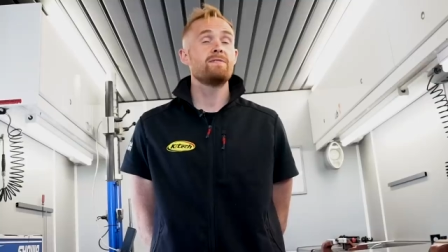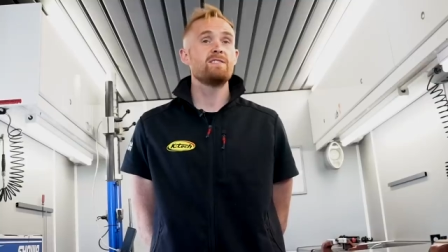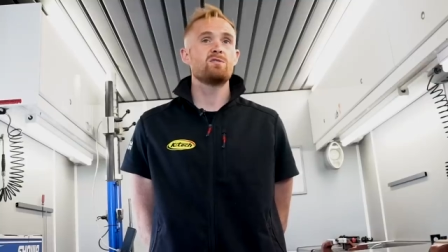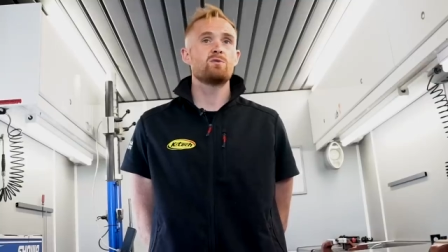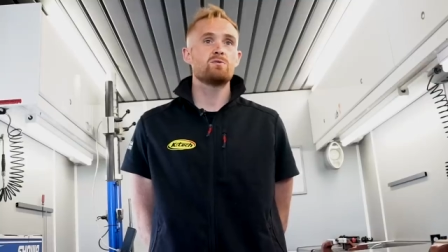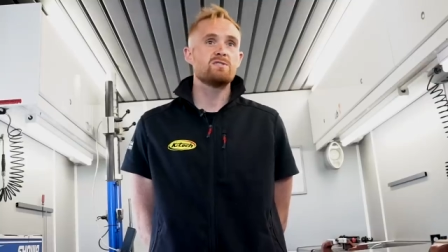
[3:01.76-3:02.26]

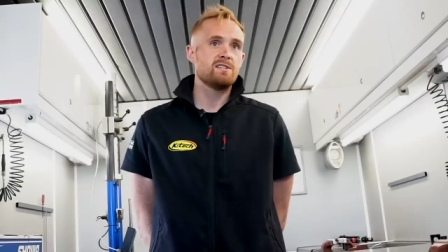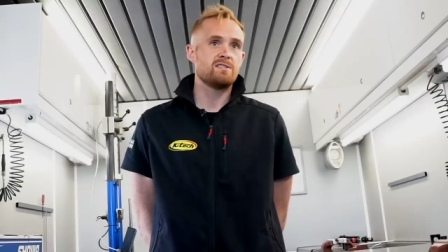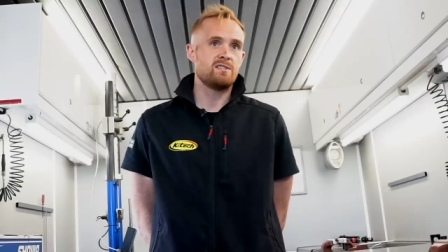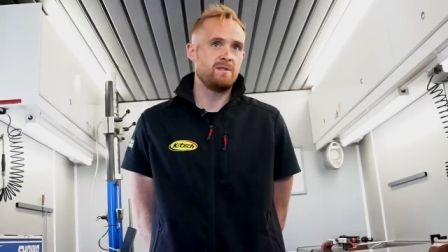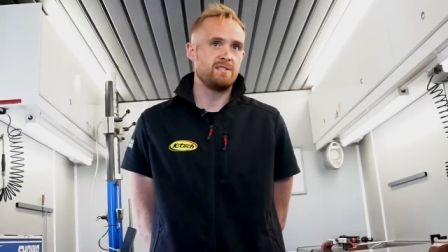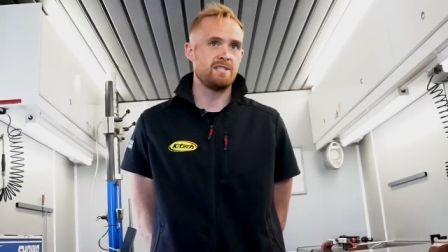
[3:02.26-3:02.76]
physical
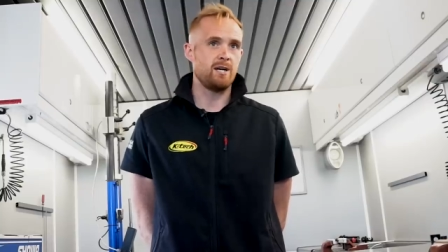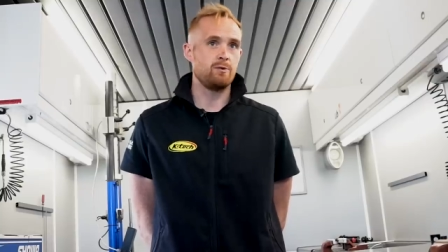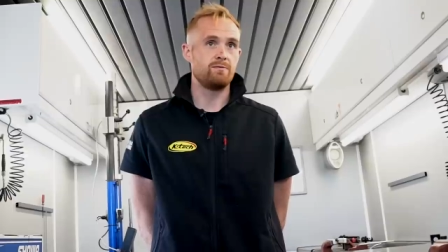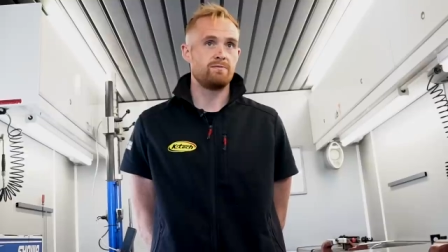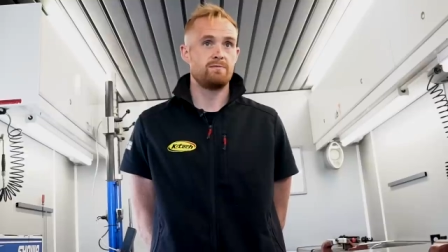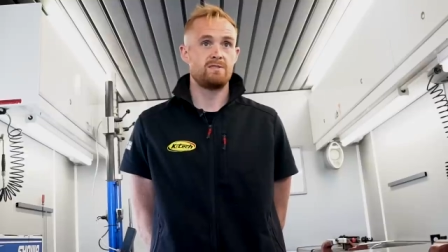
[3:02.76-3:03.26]
system
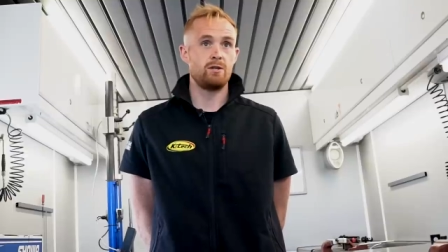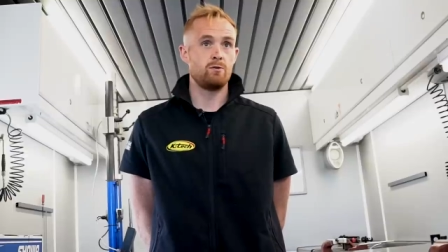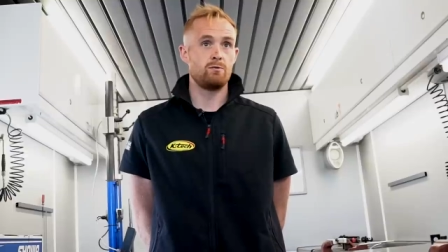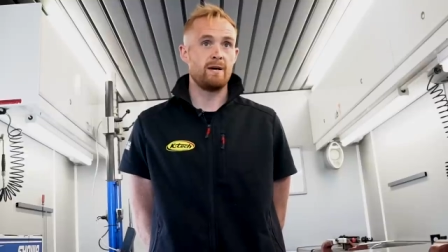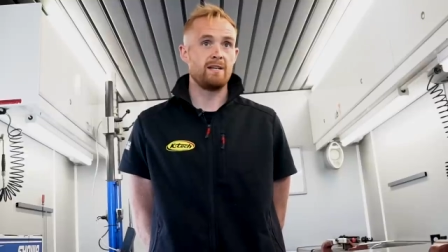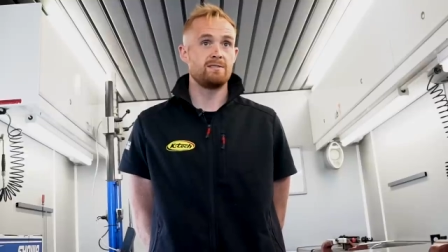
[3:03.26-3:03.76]
itself still
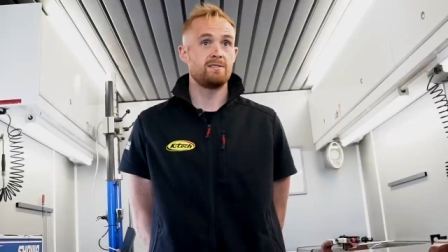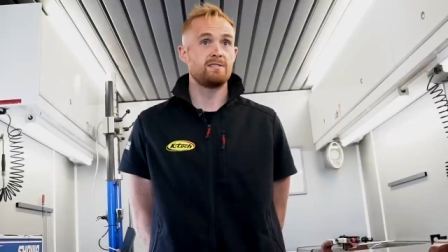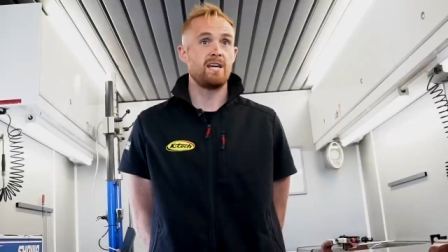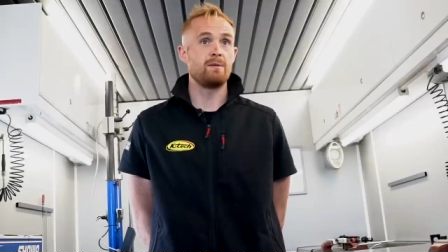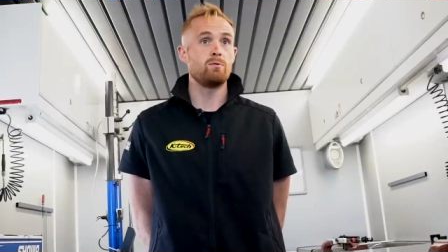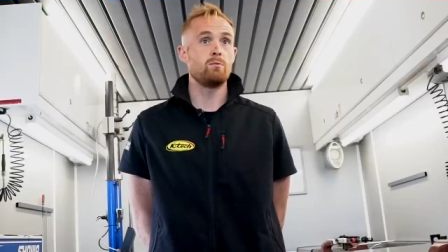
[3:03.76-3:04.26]
remains the
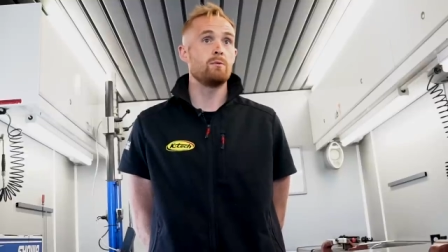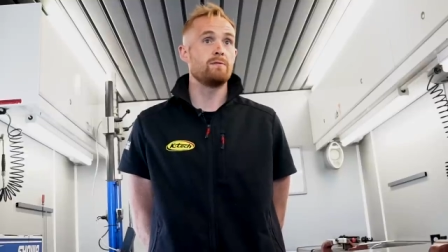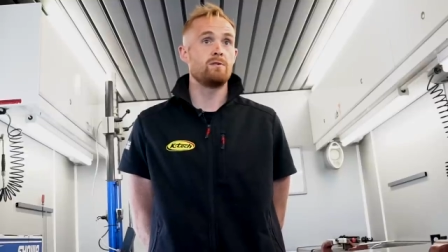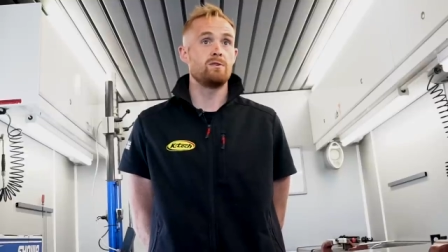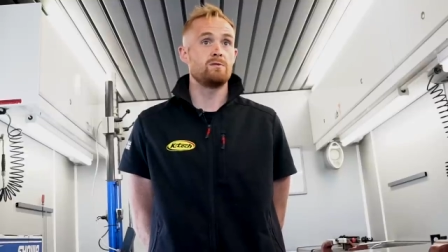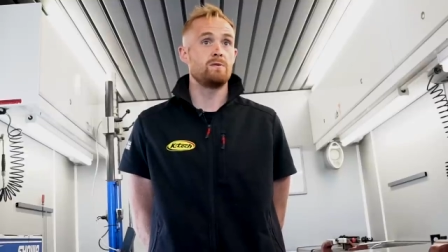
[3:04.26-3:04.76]
same, but what
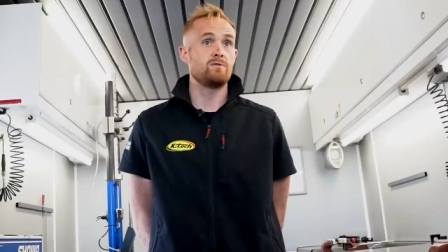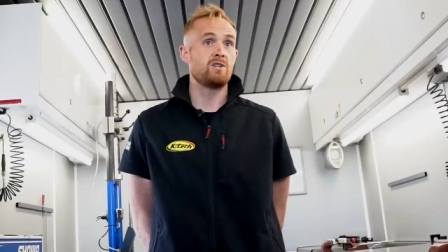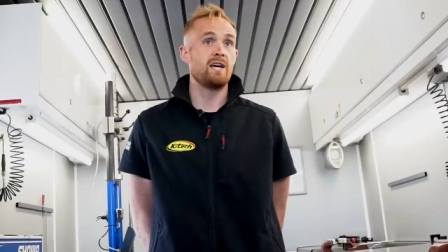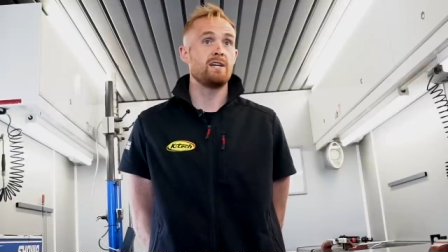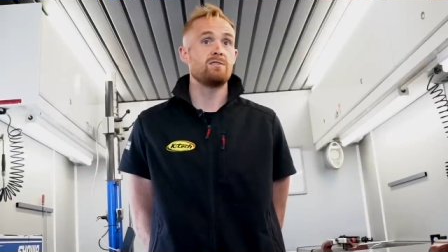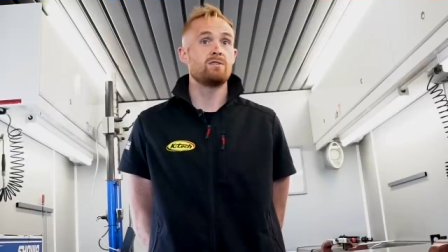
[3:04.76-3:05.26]
we've done is we've
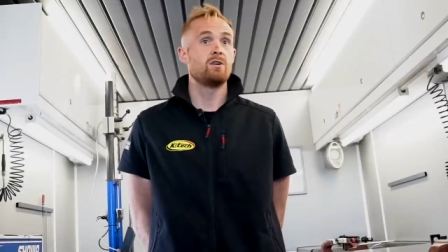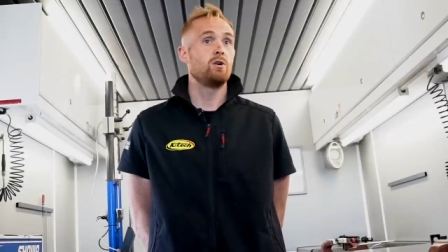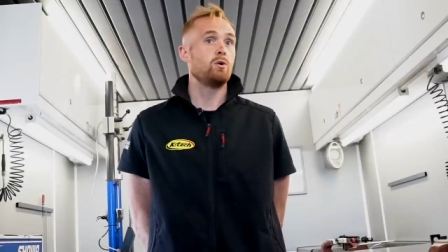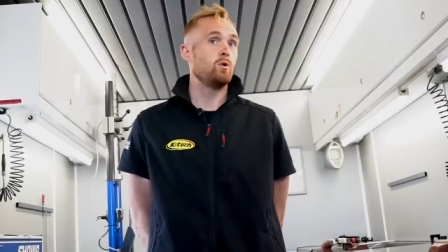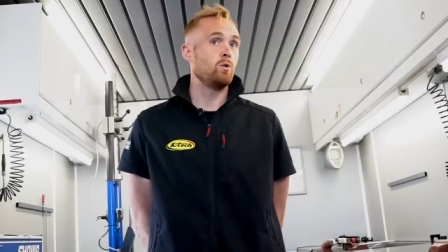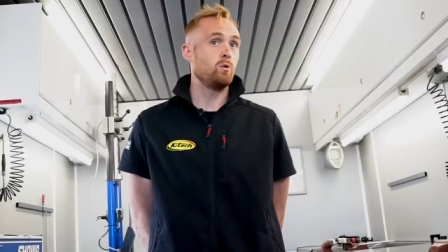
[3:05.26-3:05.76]
changed
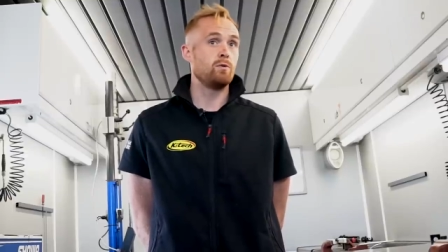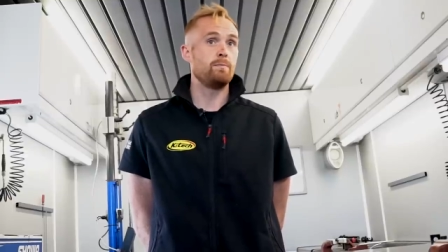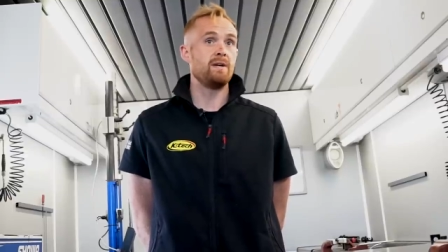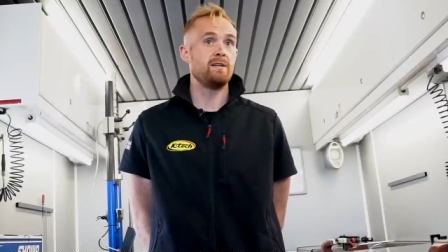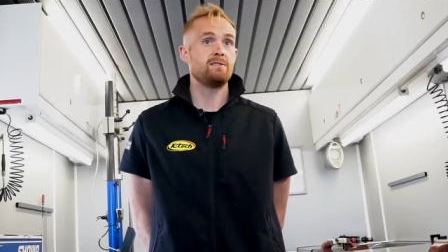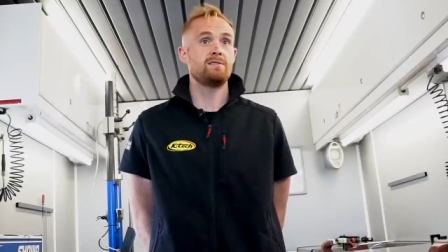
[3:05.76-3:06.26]
all the
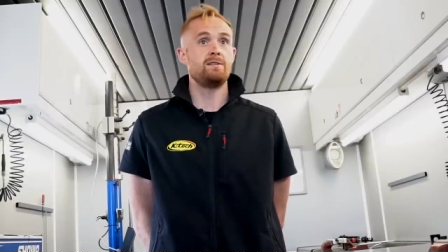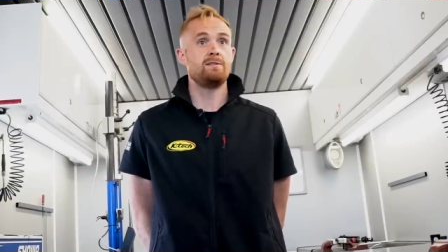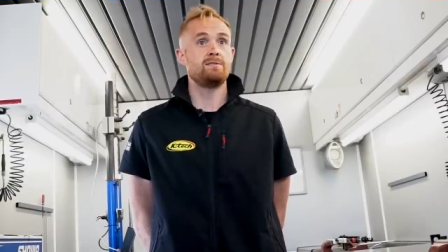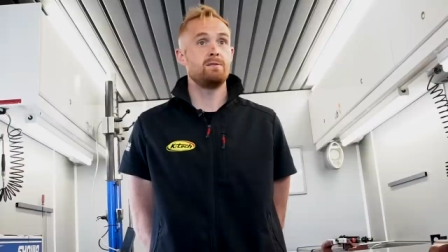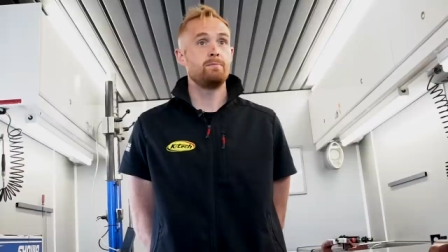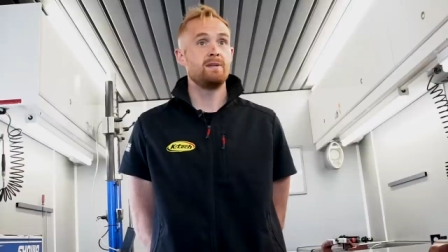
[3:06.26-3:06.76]

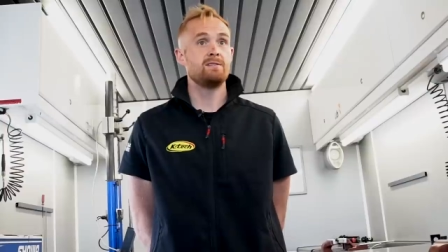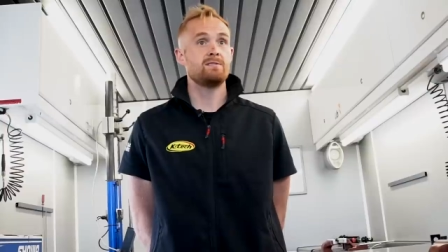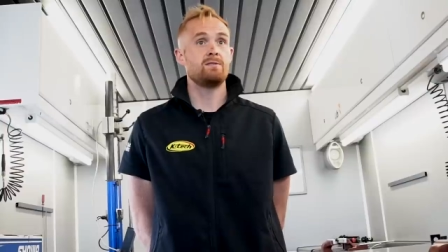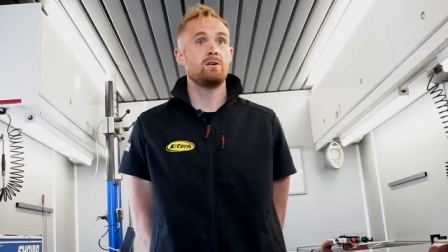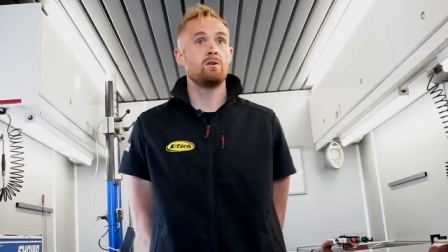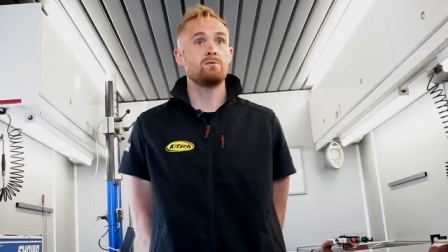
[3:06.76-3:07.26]
pistons, the
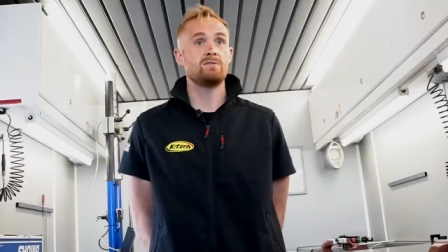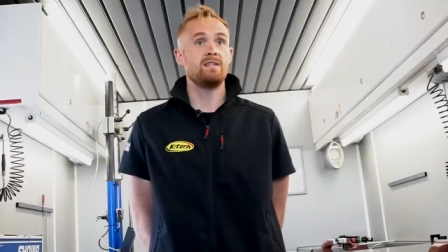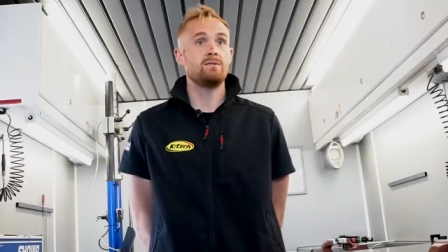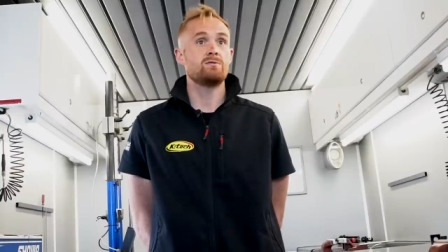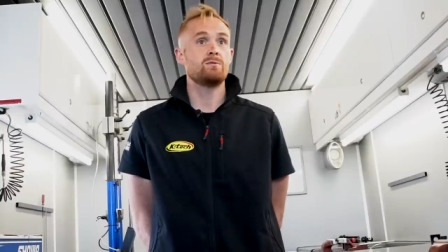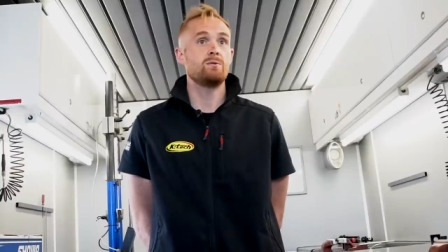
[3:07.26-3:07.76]
piston holders,
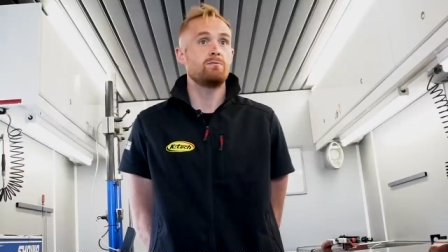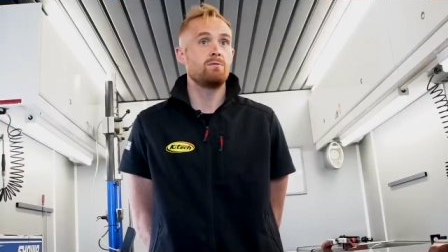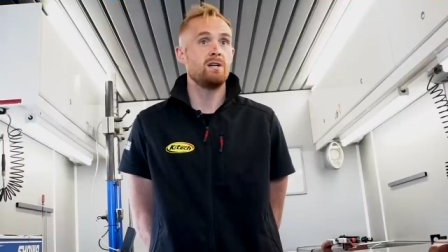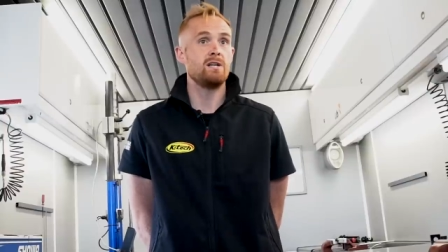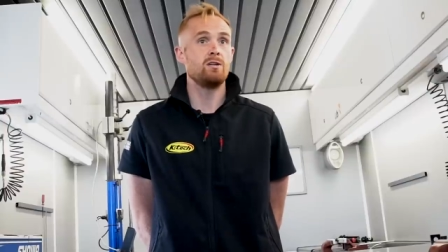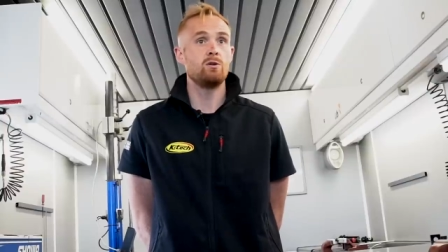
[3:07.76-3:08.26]
needles, so we've
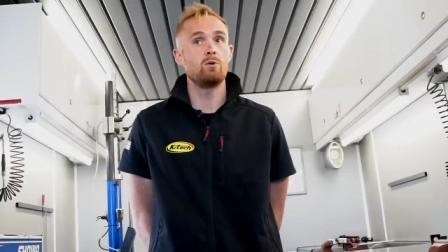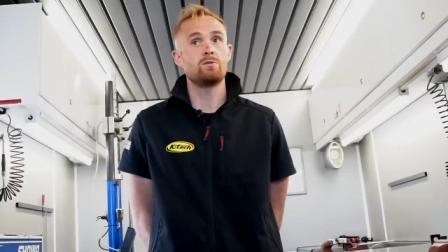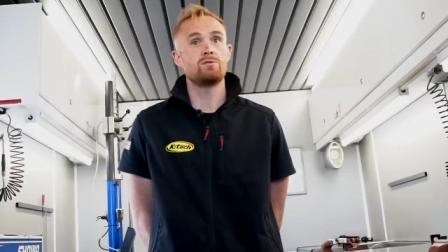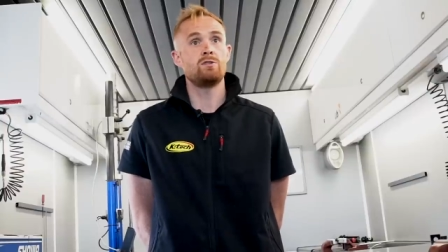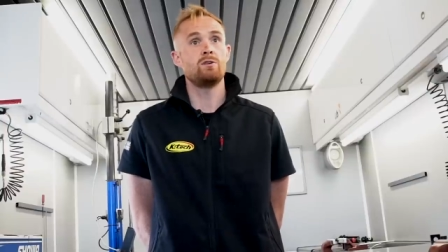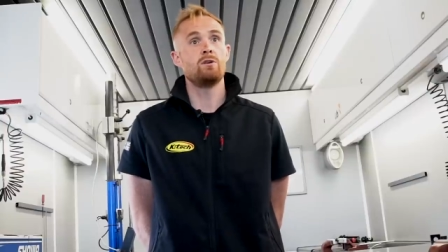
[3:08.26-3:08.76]
really
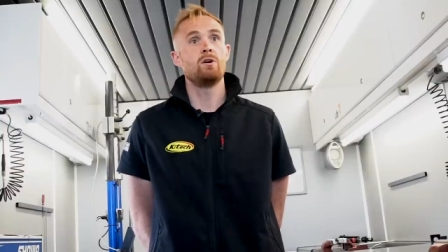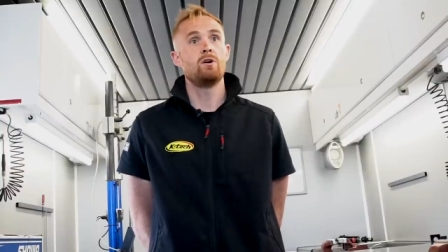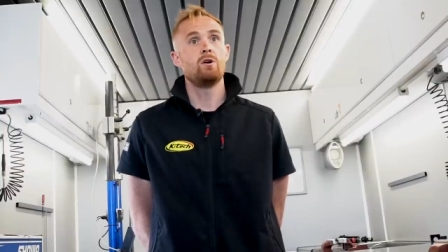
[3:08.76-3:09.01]
looked at